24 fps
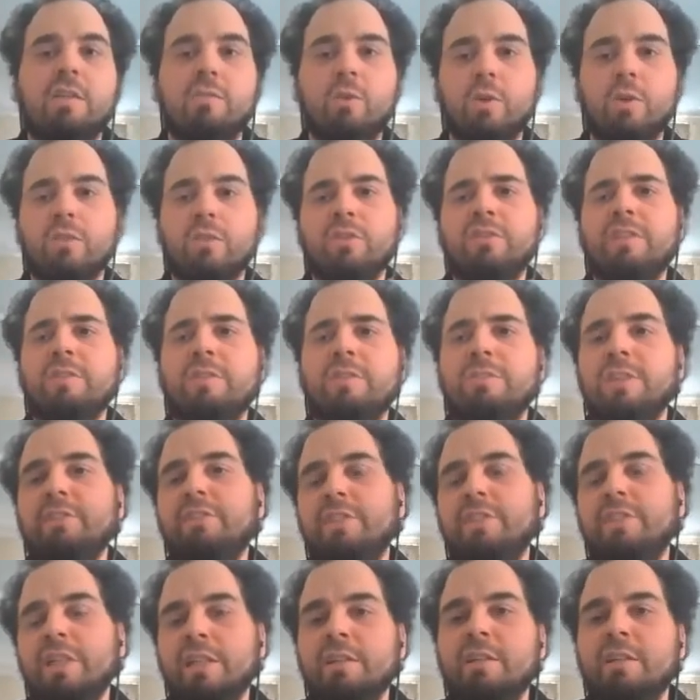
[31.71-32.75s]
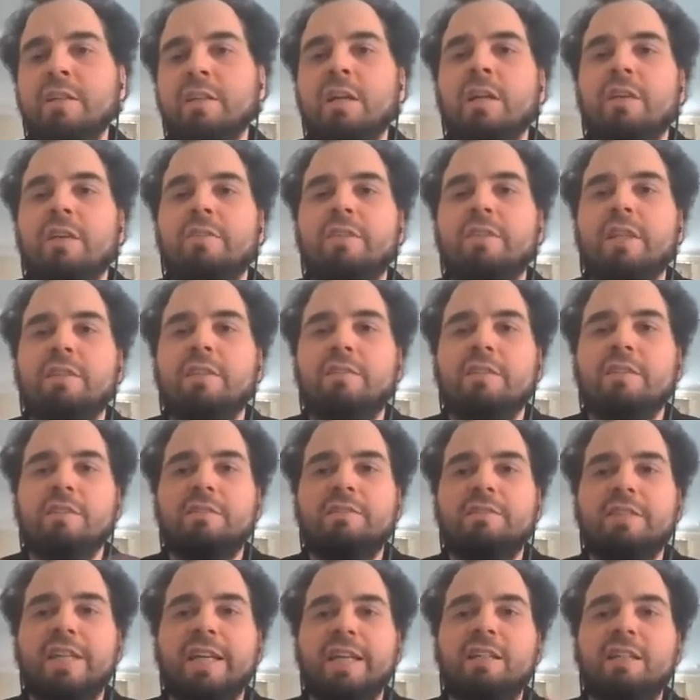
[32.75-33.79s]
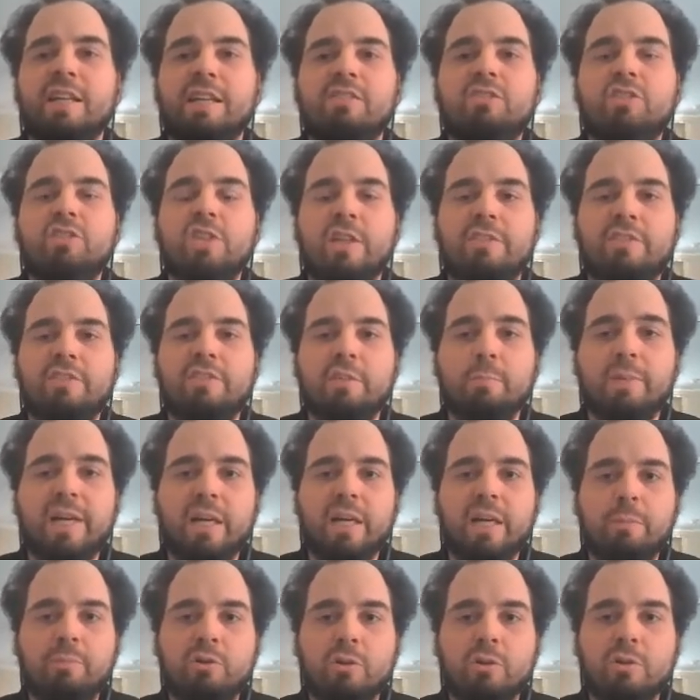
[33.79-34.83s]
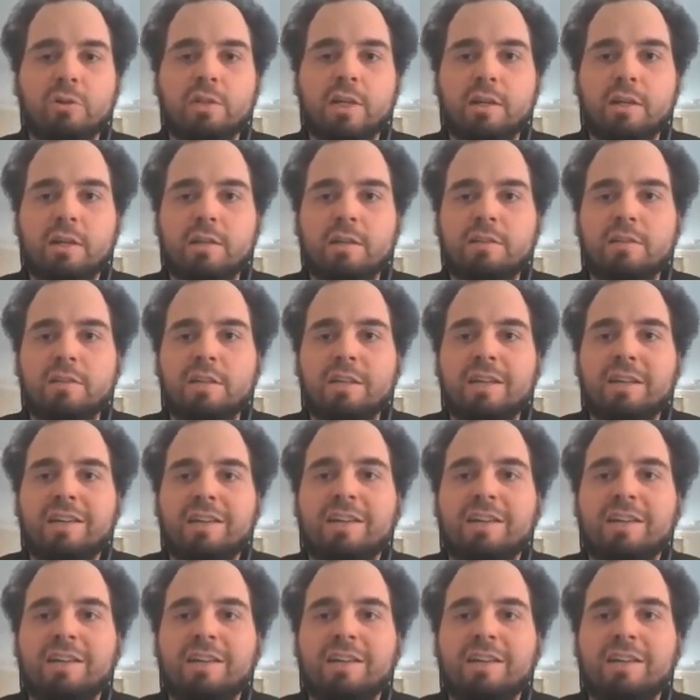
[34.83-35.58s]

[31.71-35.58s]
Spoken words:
versus that we think that data is just the byproduct,